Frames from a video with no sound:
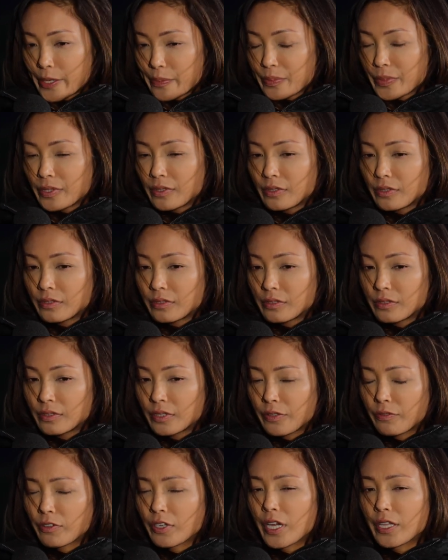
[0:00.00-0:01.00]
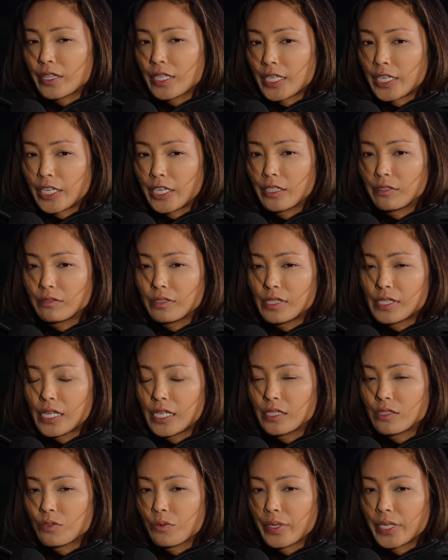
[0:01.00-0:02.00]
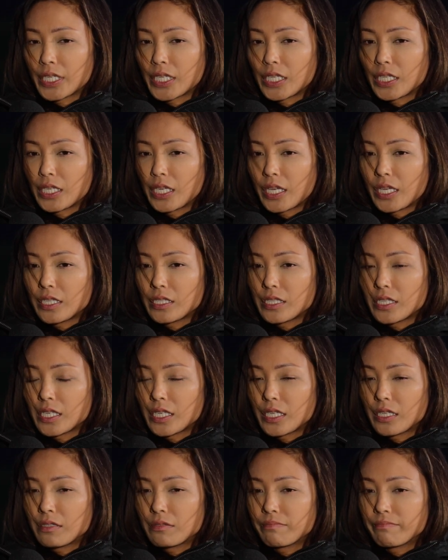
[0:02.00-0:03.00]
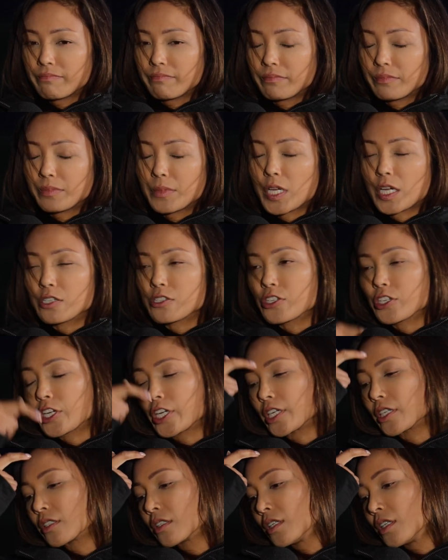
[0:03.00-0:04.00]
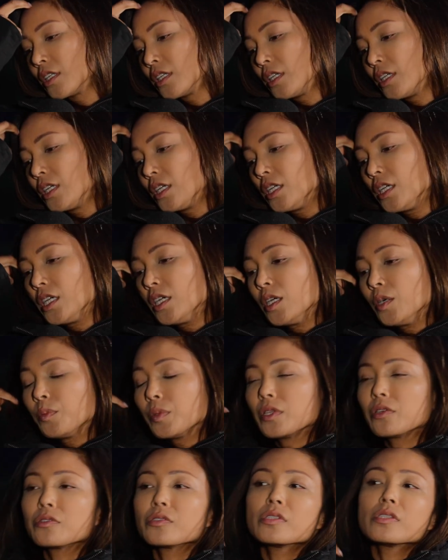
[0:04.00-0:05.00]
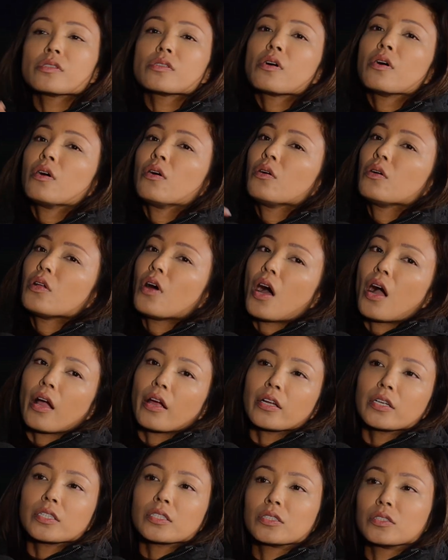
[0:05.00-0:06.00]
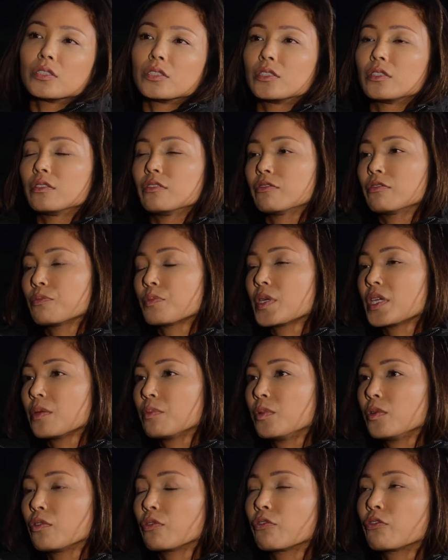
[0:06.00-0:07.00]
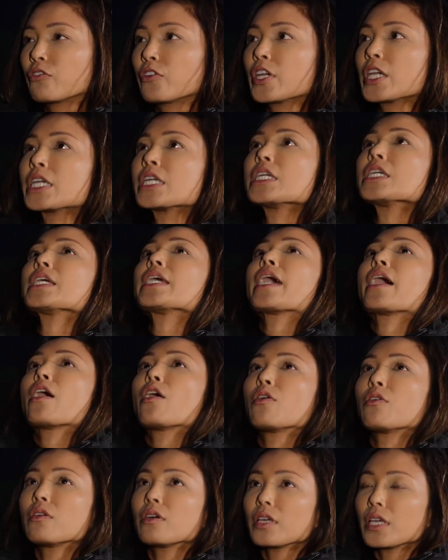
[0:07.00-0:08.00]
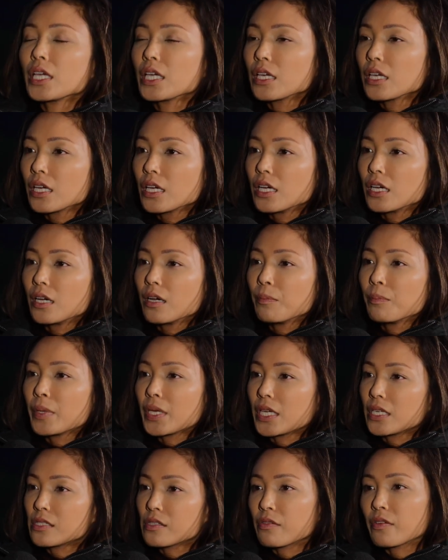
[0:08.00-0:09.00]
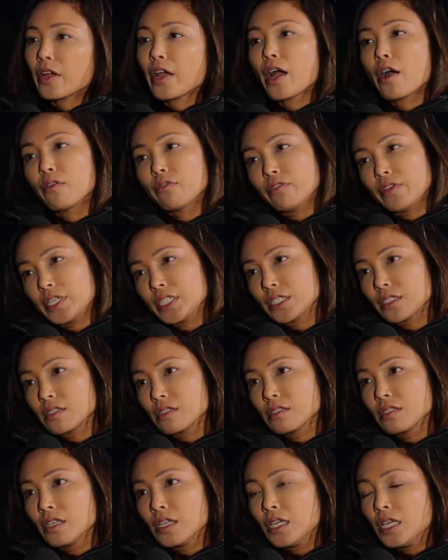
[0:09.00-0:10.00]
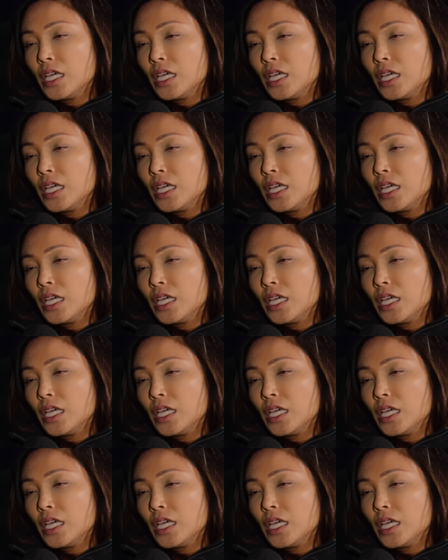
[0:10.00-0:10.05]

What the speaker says: I forgot the year. Was that 2018? I'm not sure. But there's this whole article of people freaking out because of our outfits.